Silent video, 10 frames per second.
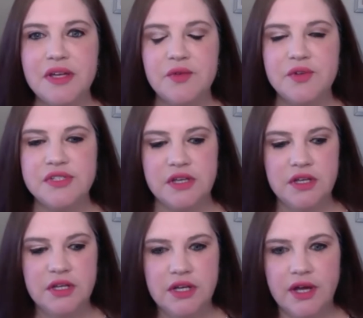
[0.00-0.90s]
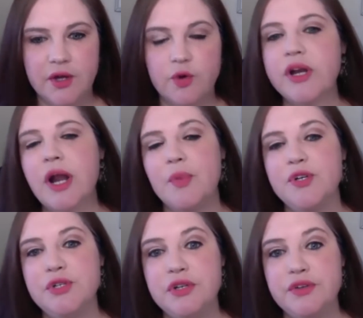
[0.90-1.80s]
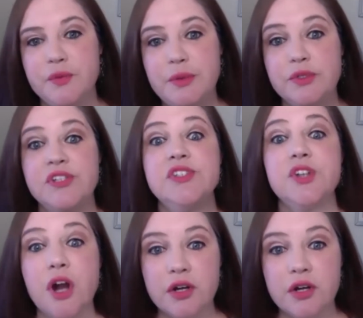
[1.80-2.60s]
It was a great opportunity for people to start